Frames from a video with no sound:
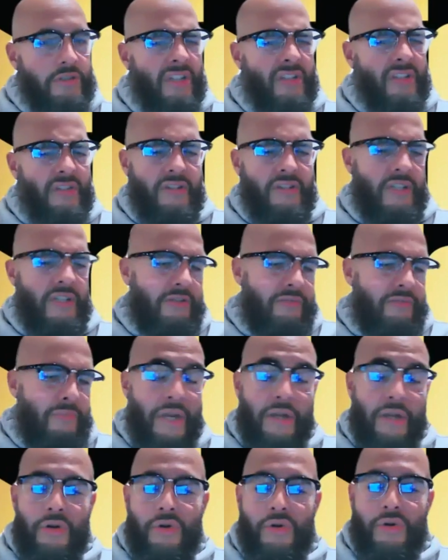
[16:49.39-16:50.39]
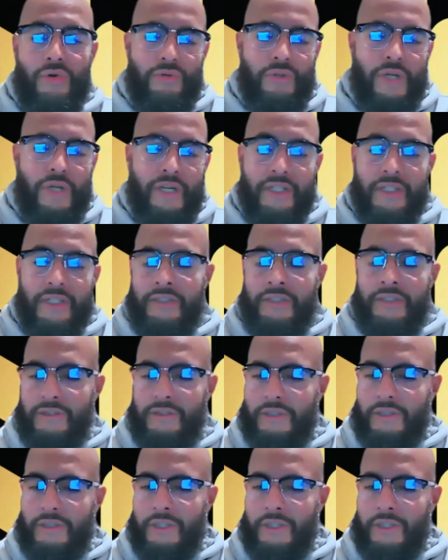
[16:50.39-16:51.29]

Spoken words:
That's my goal, I guess,